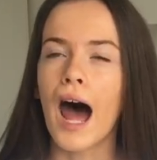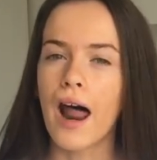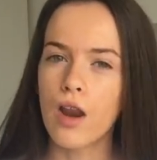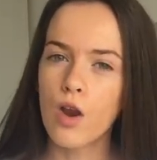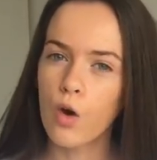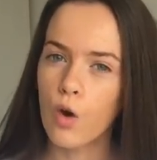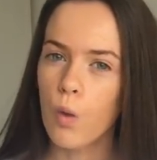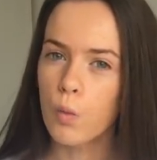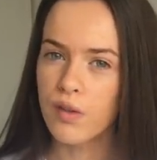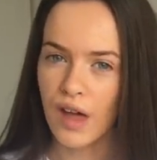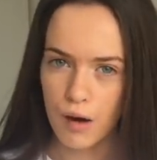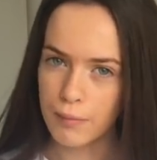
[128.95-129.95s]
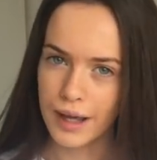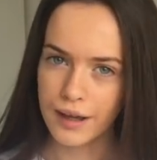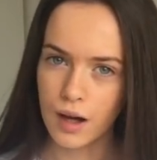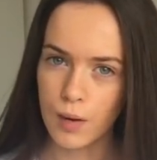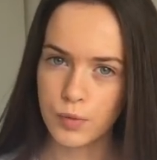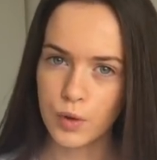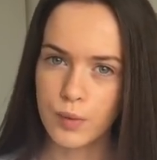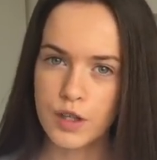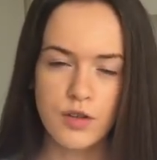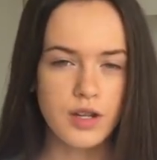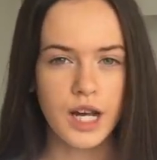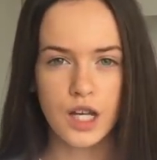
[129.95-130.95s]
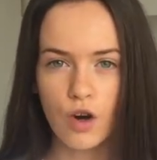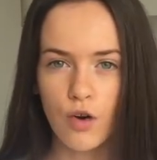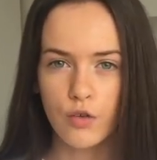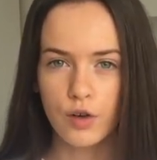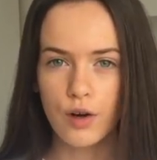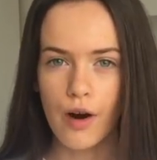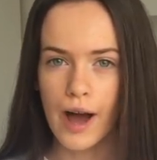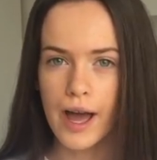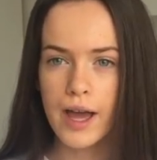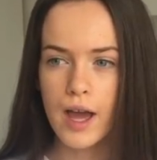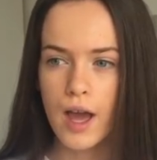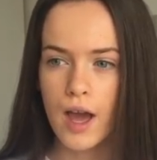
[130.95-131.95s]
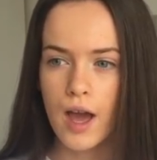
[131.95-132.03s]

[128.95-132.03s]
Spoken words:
and look without makeup. So when you take it off at night,